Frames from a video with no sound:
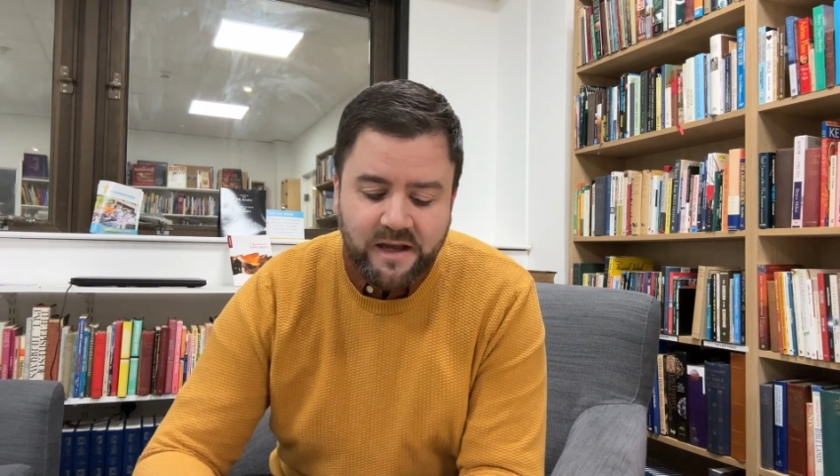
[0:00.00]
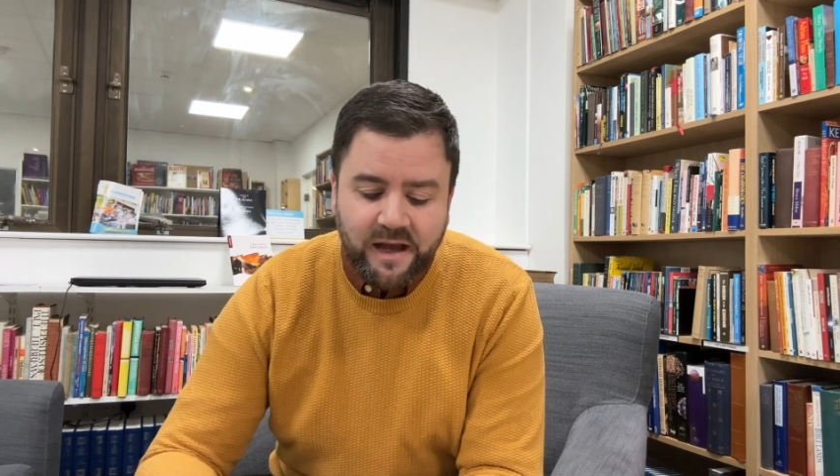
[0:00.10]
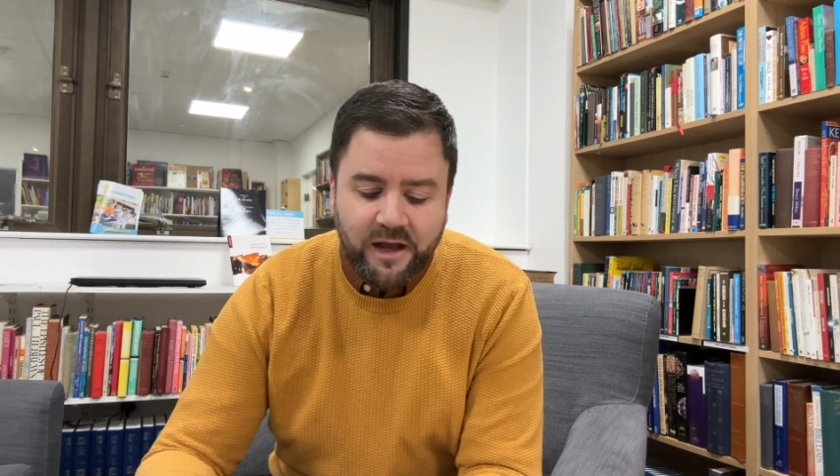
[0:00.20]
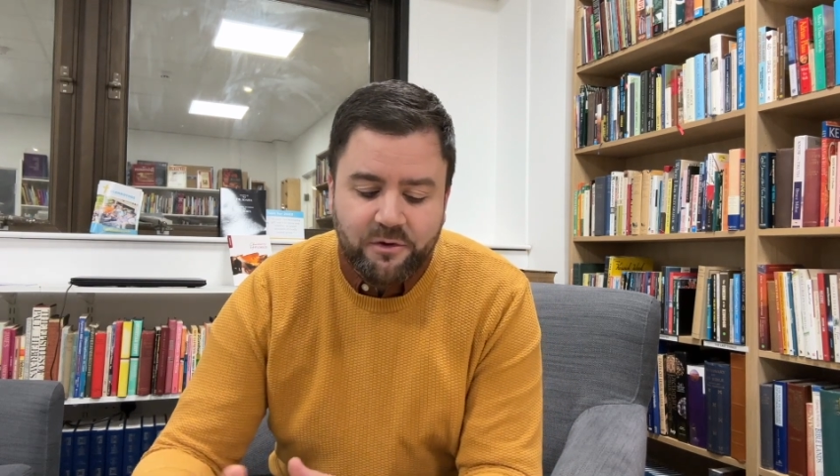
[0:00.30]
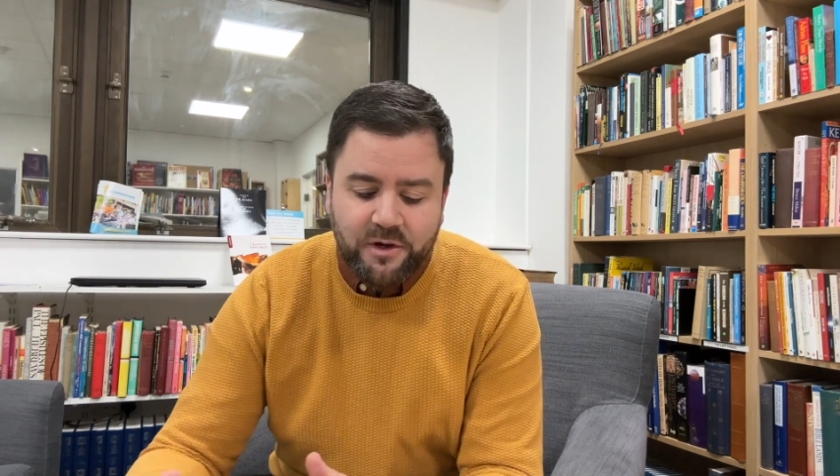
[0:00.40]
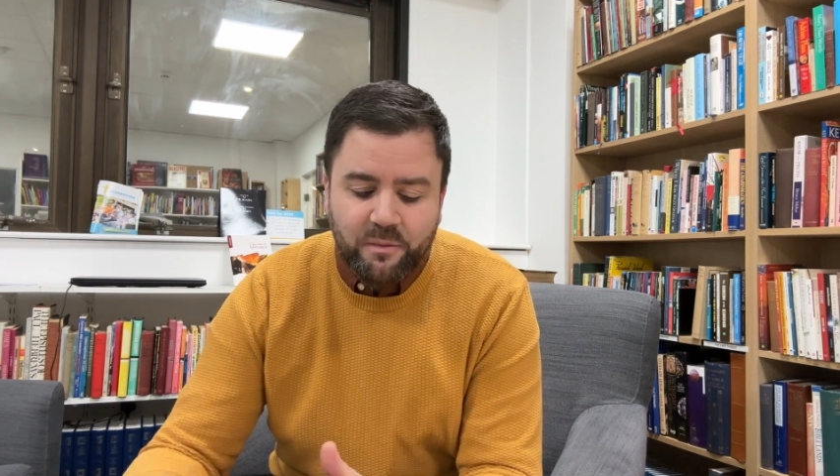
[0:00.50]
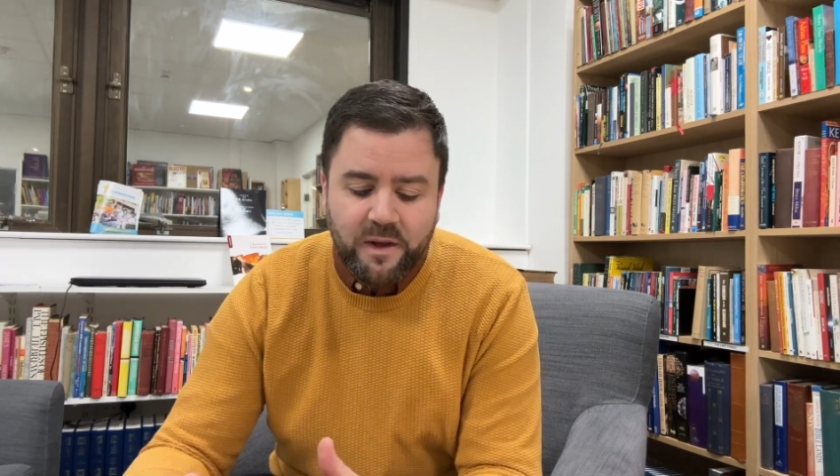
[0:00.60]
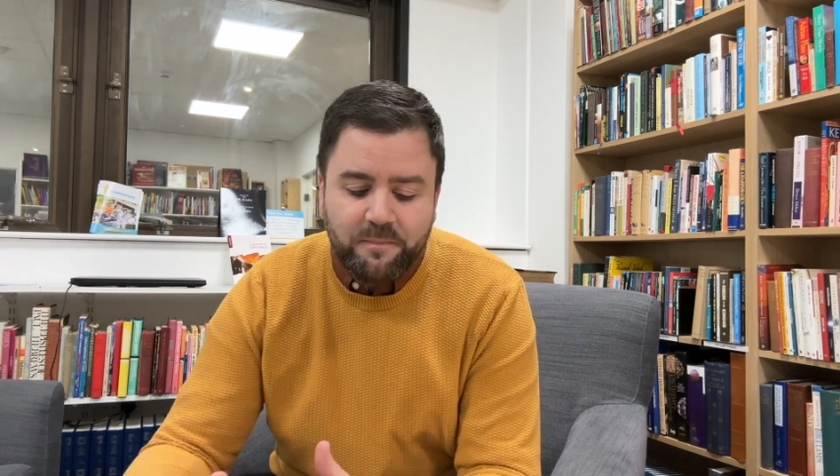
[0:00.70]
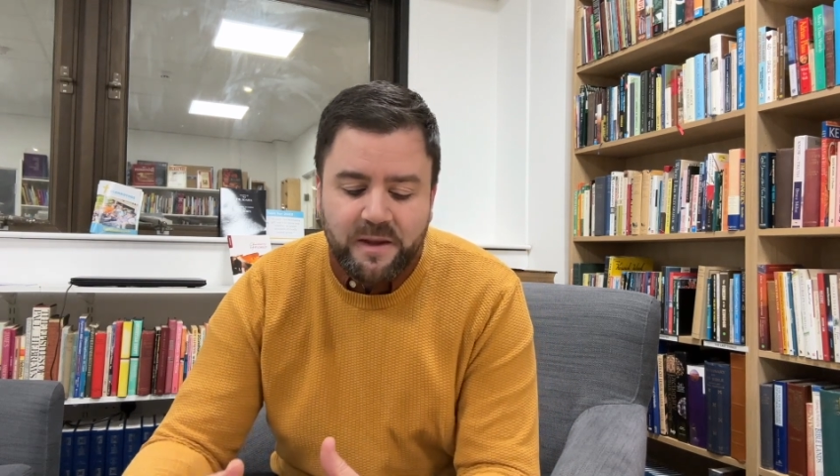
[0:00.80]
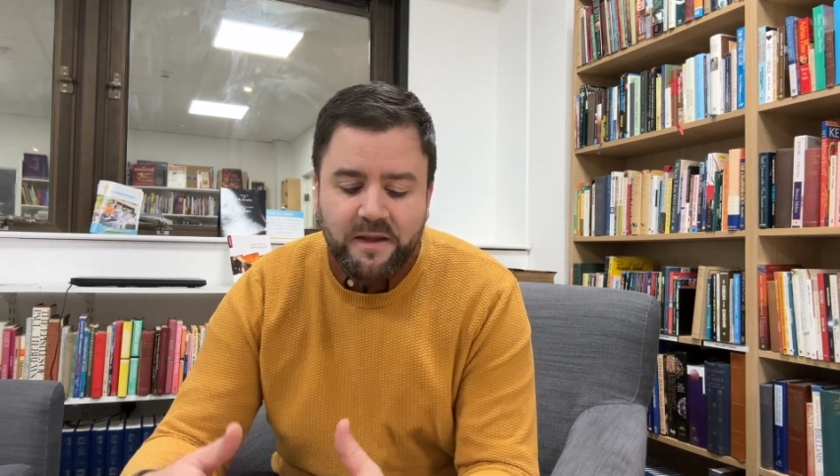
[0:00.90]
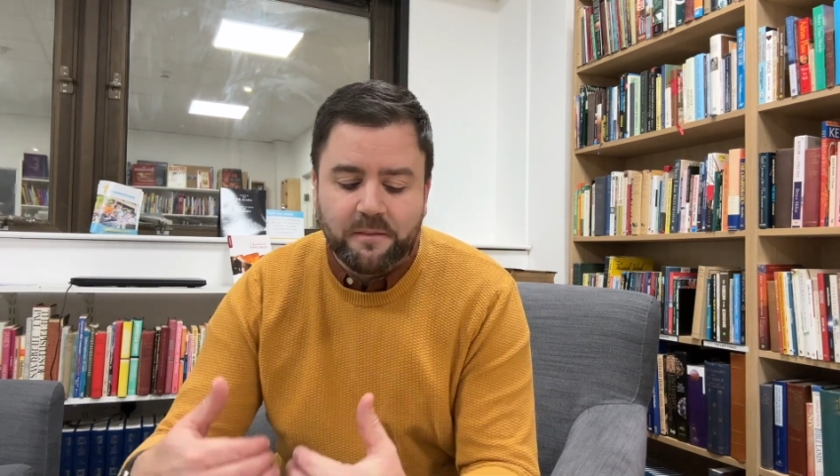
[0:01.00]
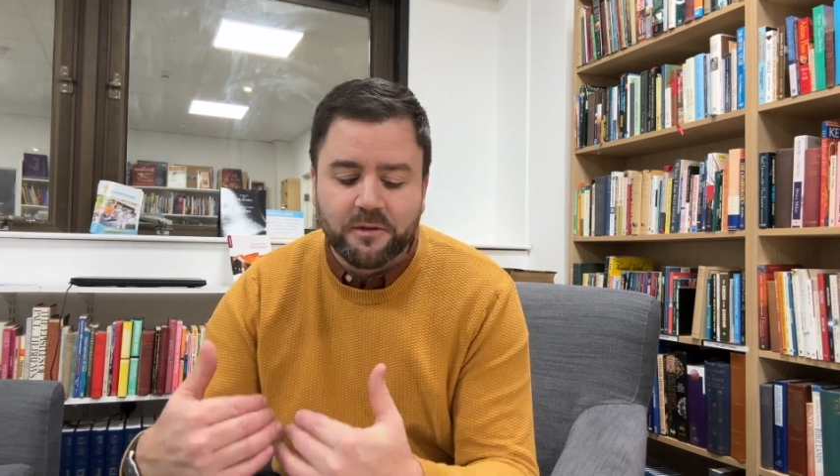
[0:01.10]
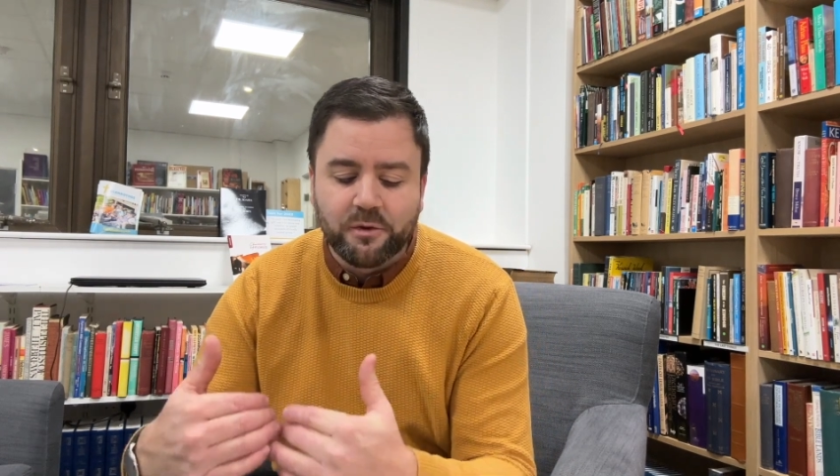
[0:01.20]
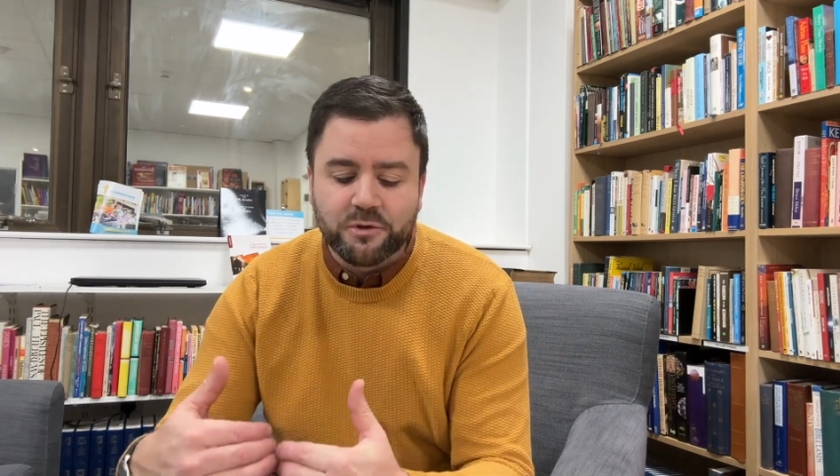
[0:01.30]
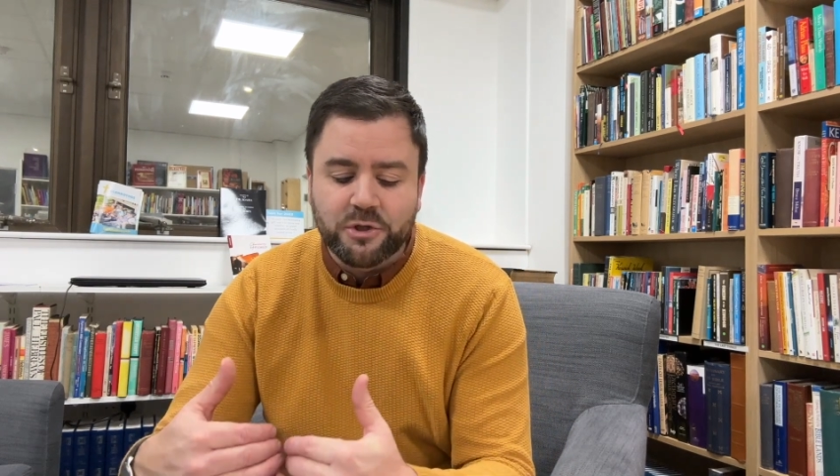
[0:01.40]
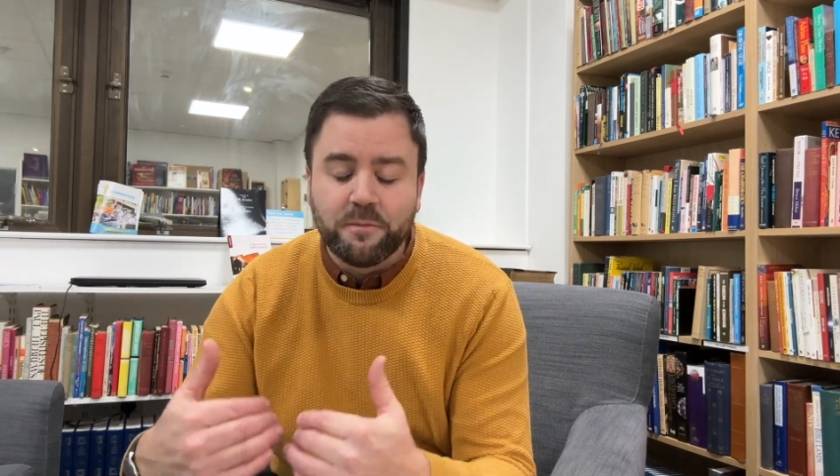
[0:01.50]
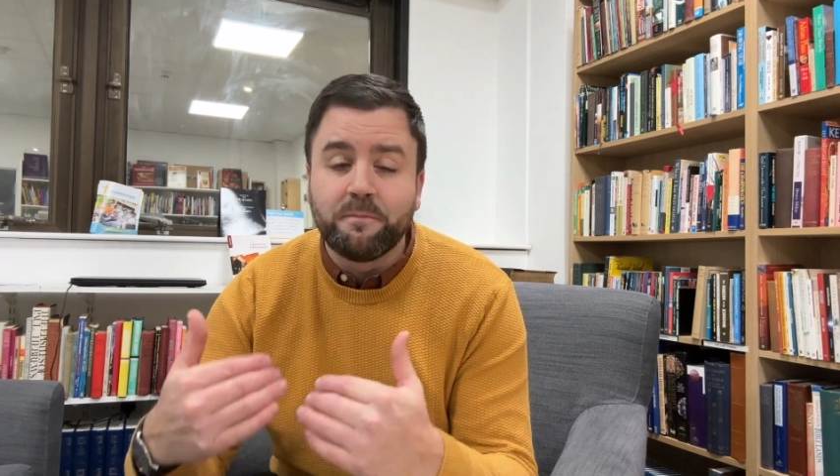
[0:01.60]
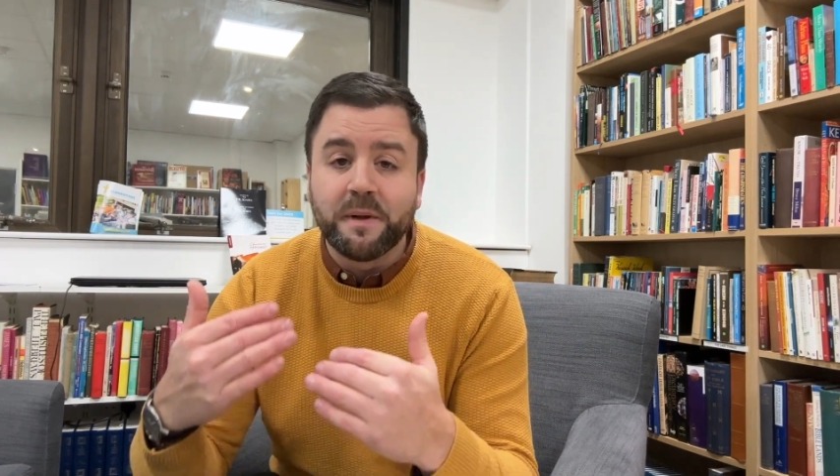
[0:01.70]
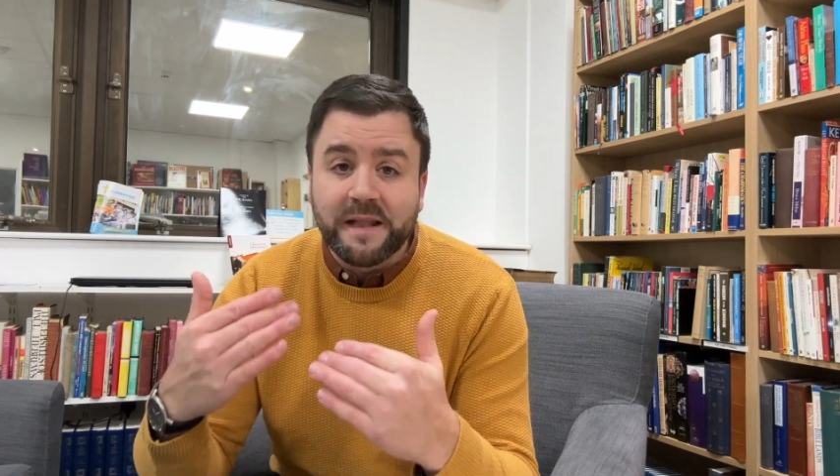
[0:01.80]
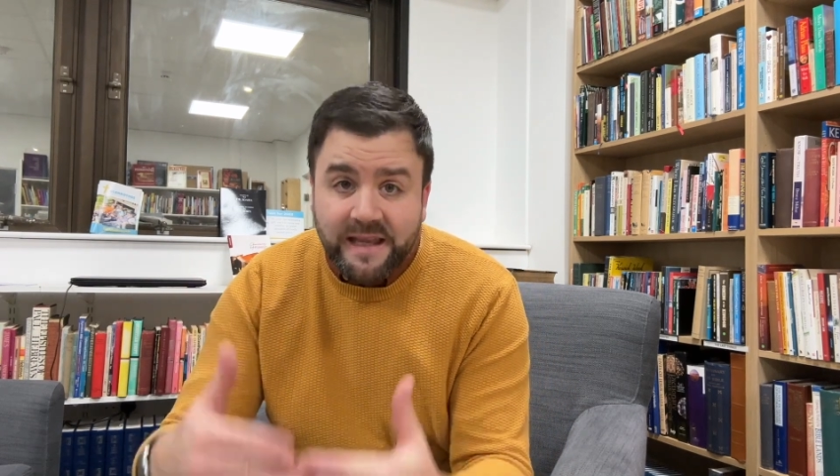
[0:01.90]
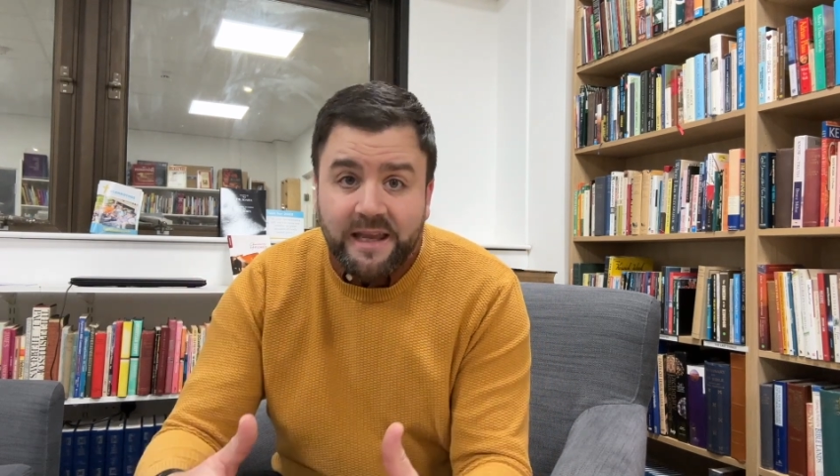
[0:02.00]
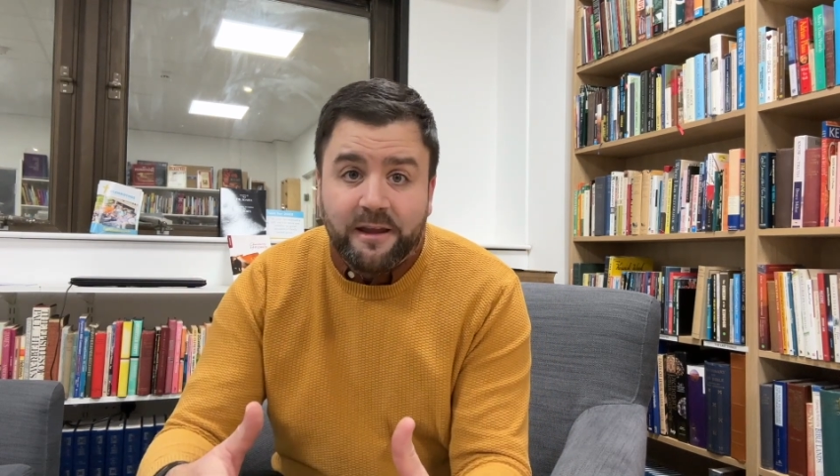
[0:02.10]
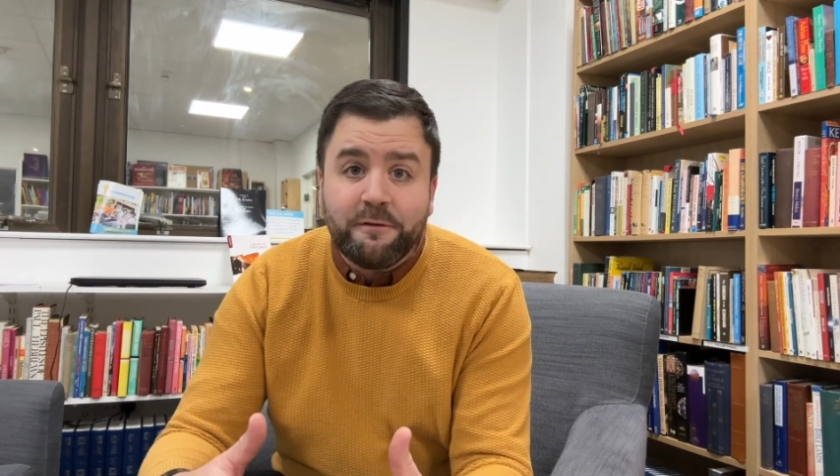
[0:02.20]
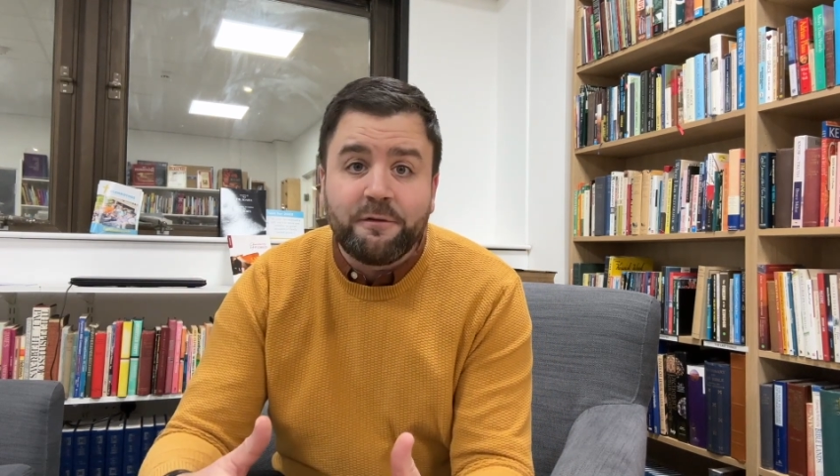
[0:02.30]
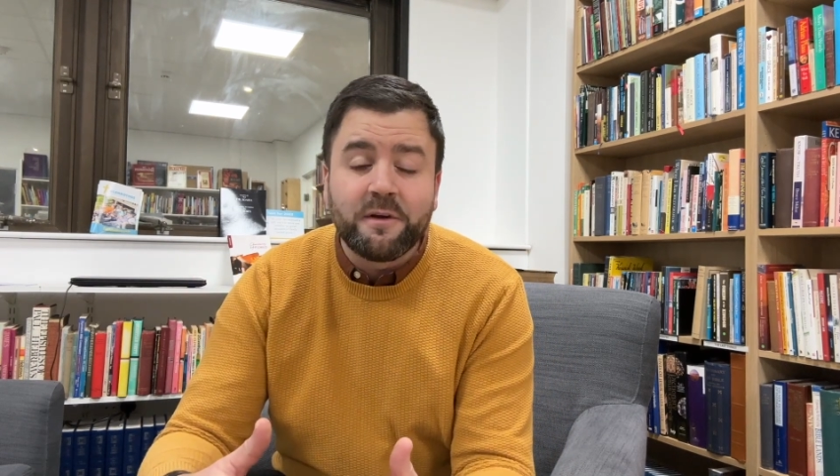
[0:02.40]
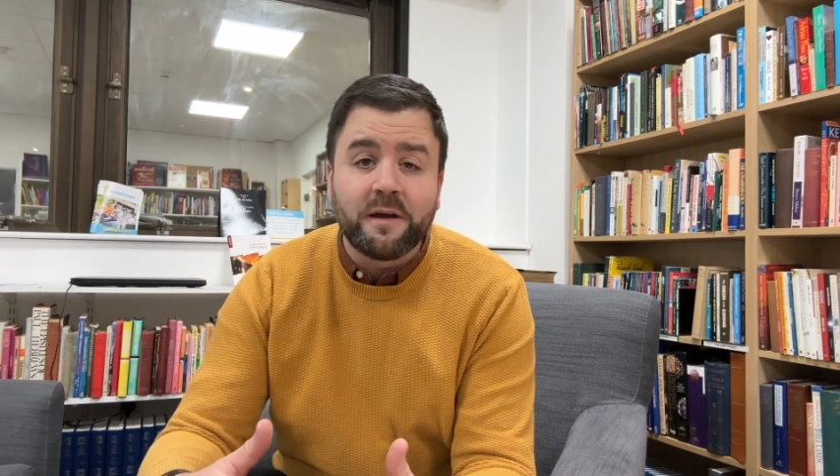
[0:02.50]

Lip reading: How can we be those who believe